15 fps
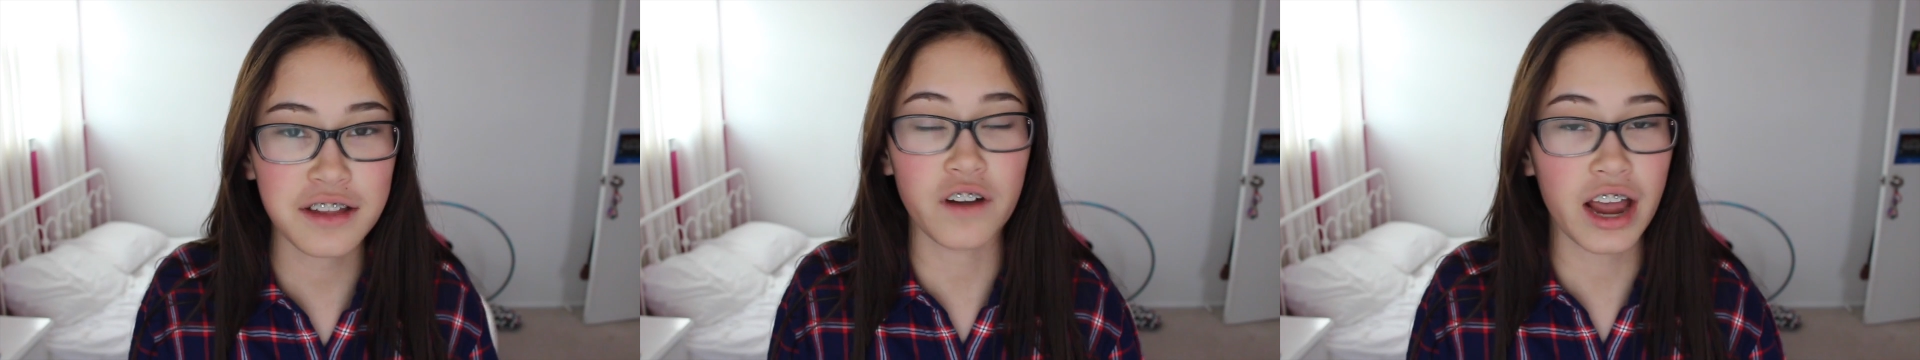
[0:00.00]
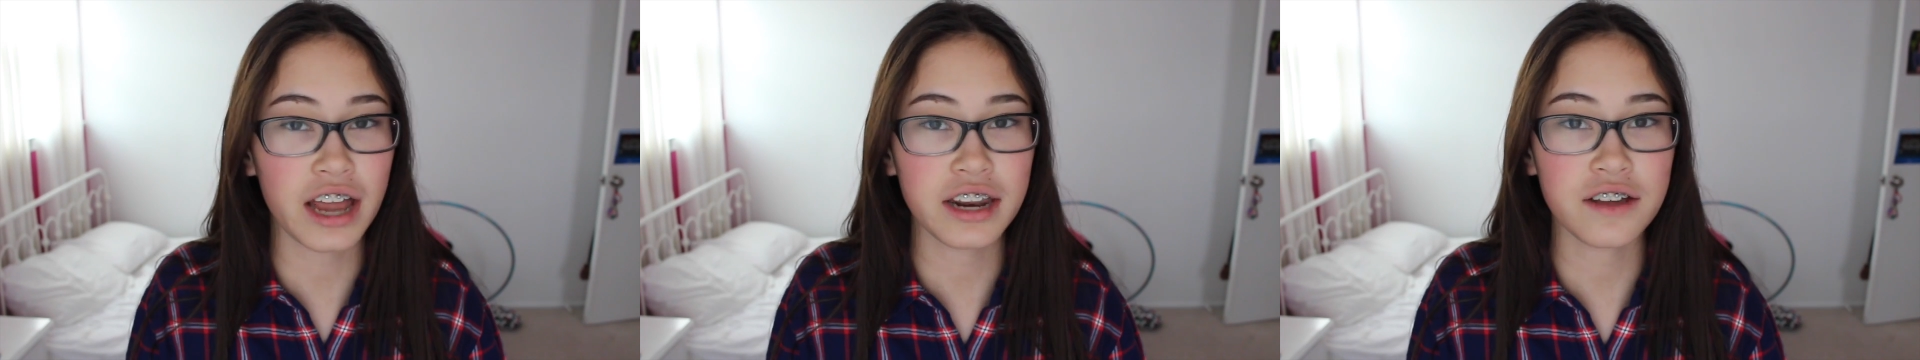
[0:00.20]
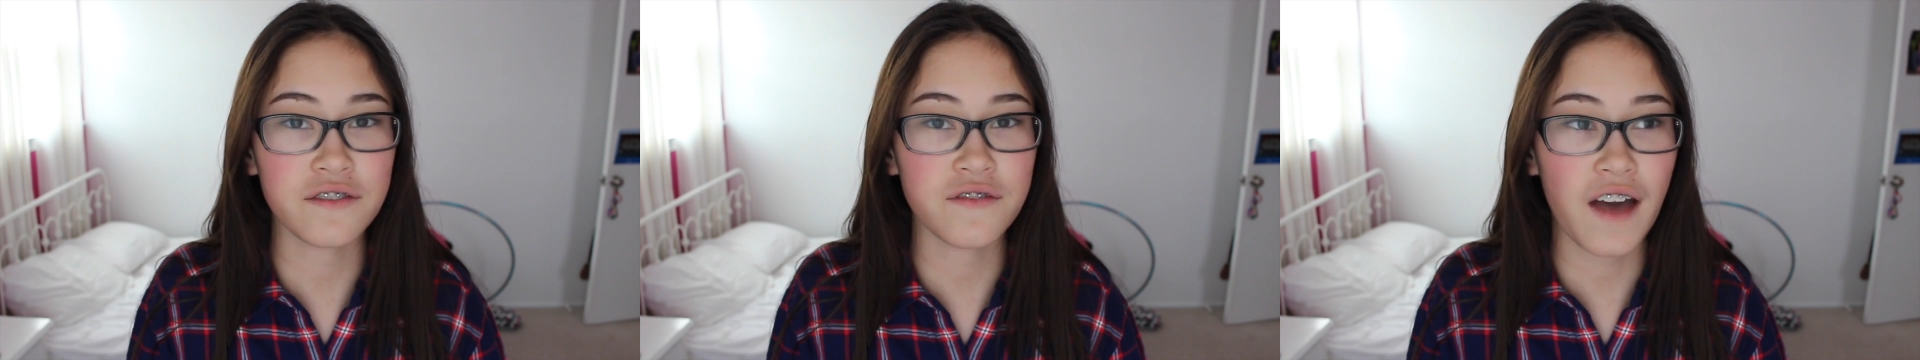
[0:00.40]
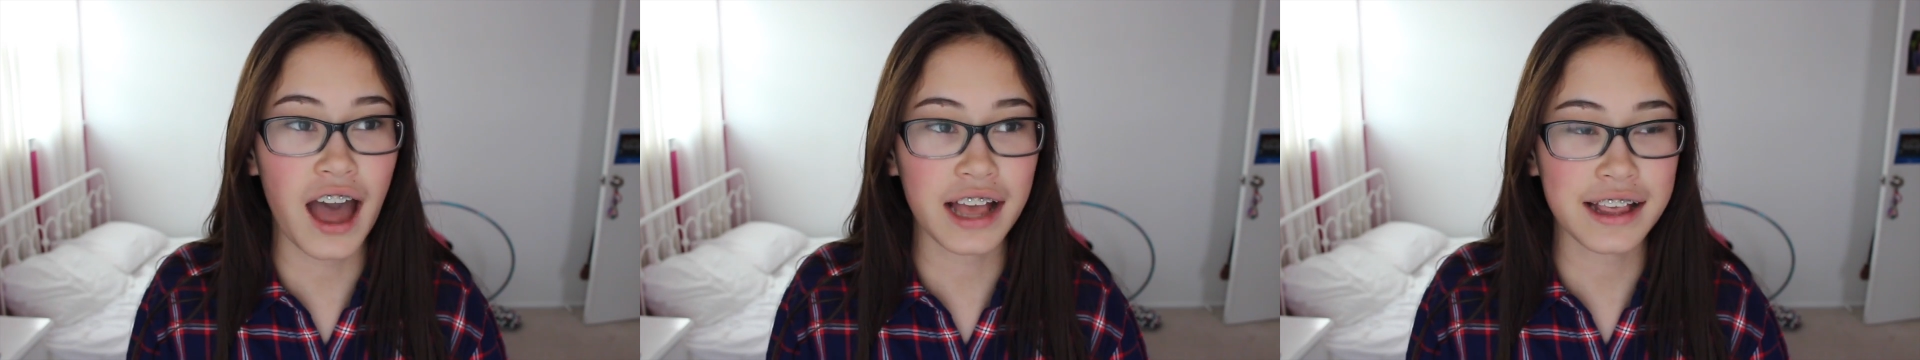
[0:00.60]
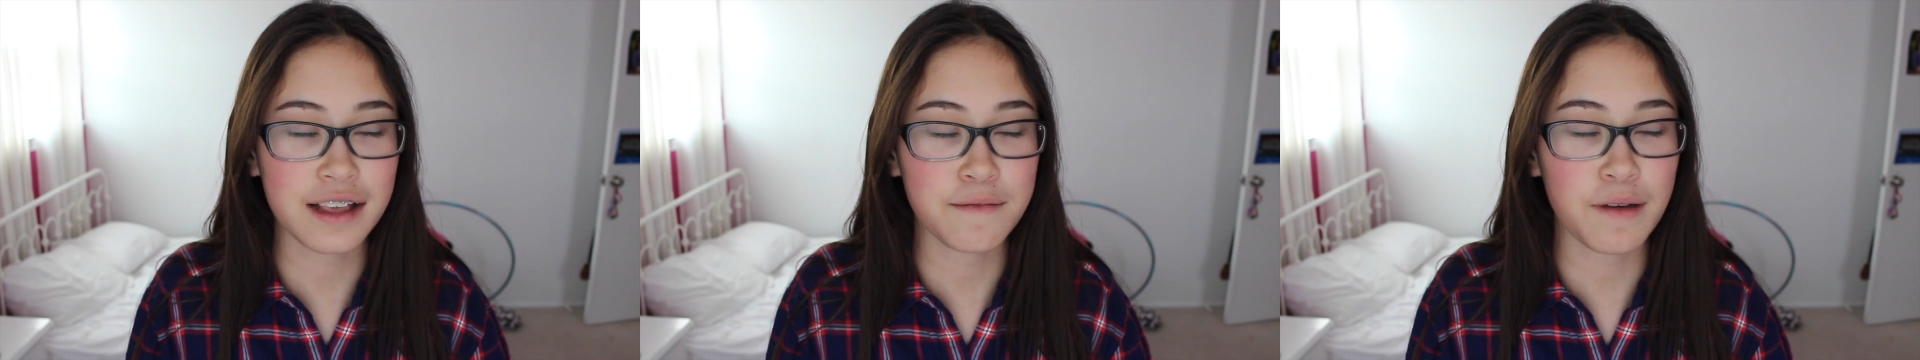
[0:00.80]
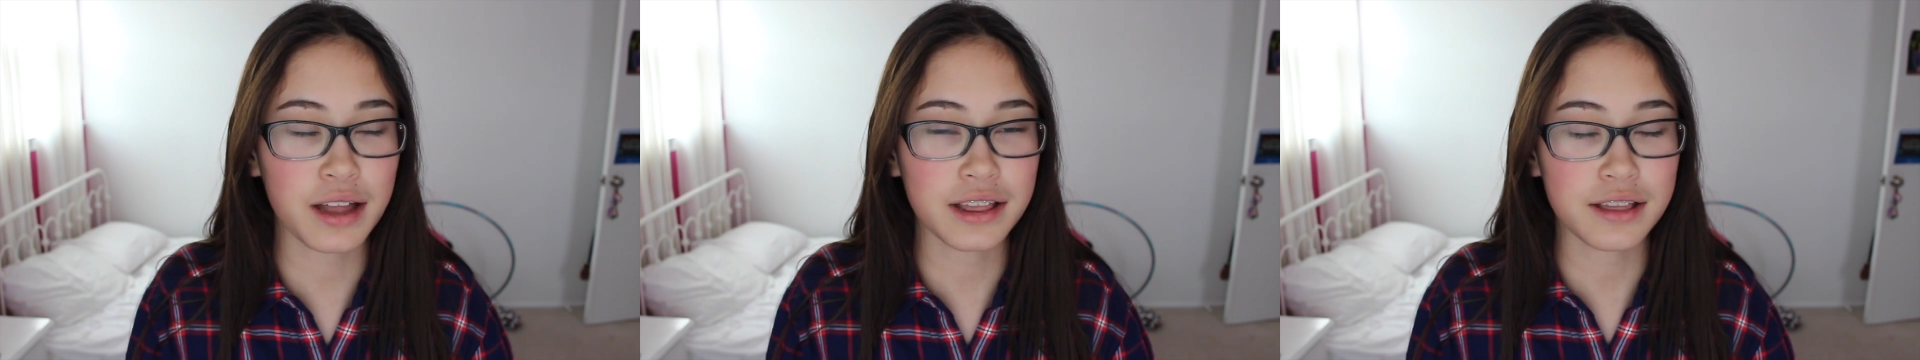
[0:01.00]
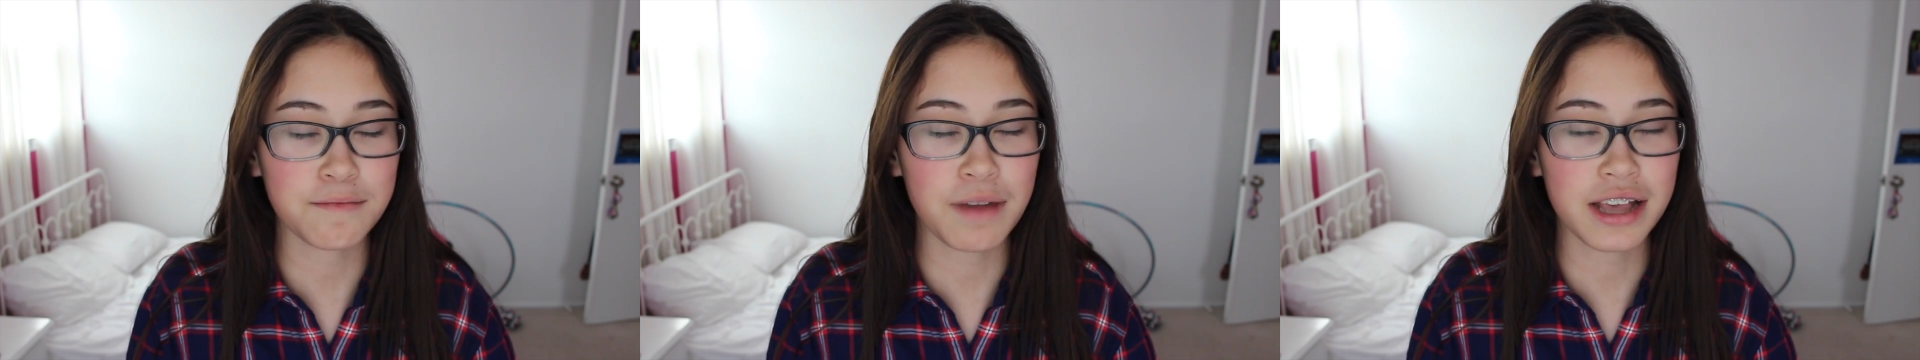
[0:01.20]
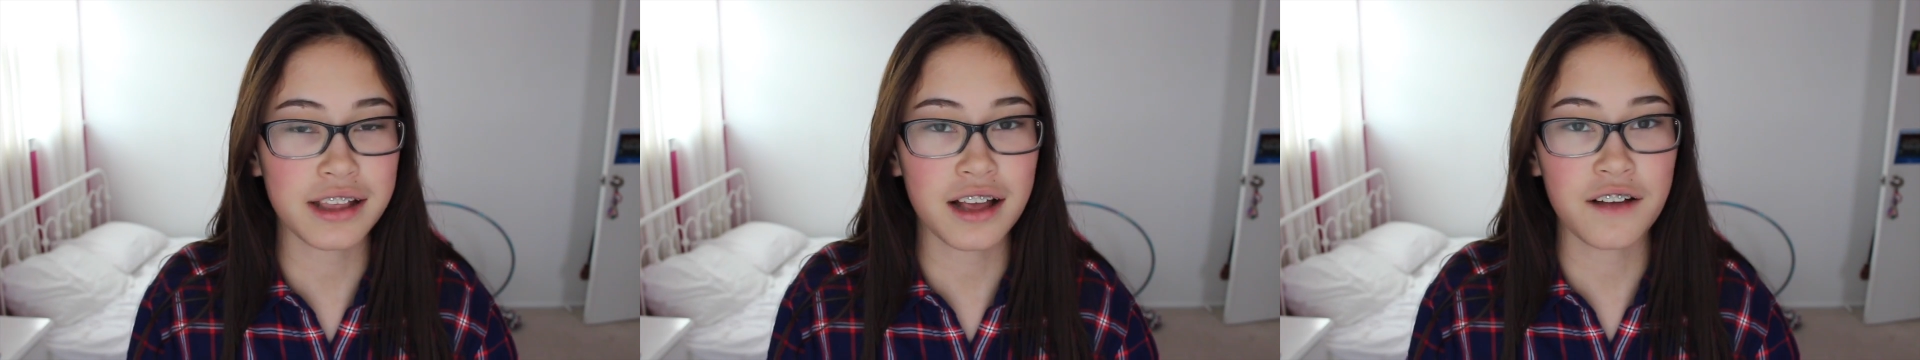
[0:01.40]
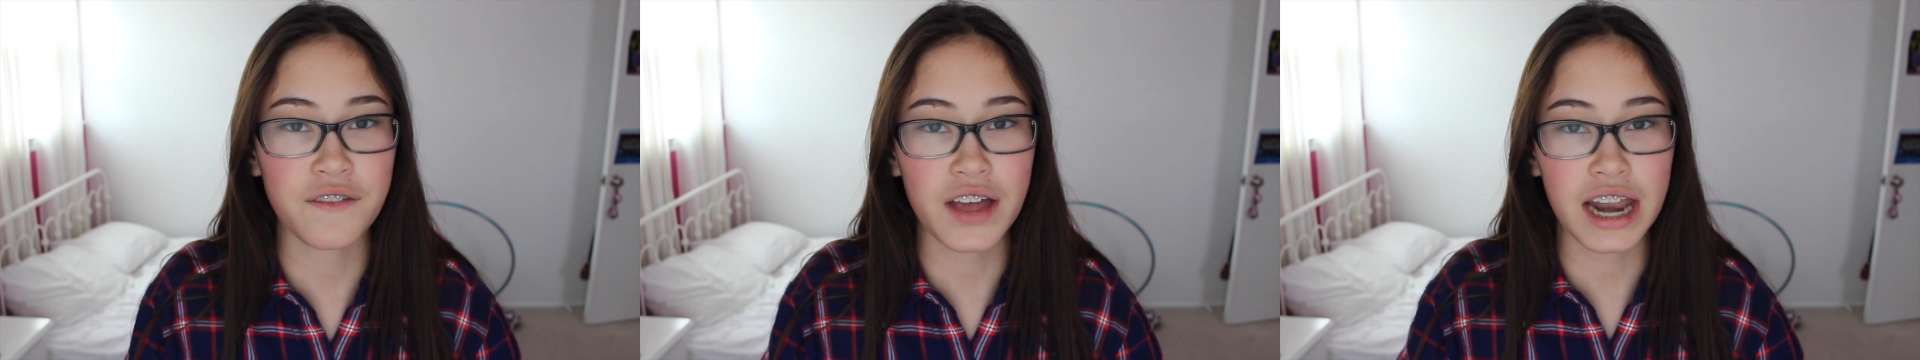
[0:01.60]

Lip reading: random facts about myself,